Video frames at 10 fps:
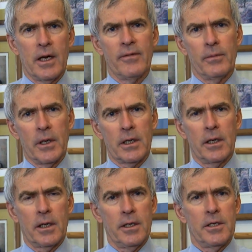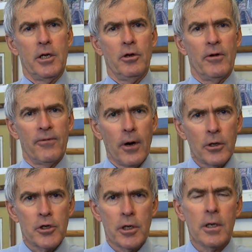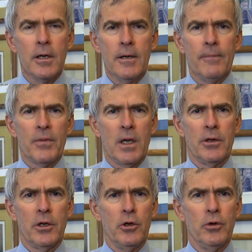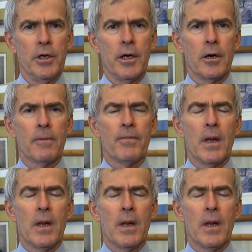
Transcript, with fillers: government can continue to function in the new year,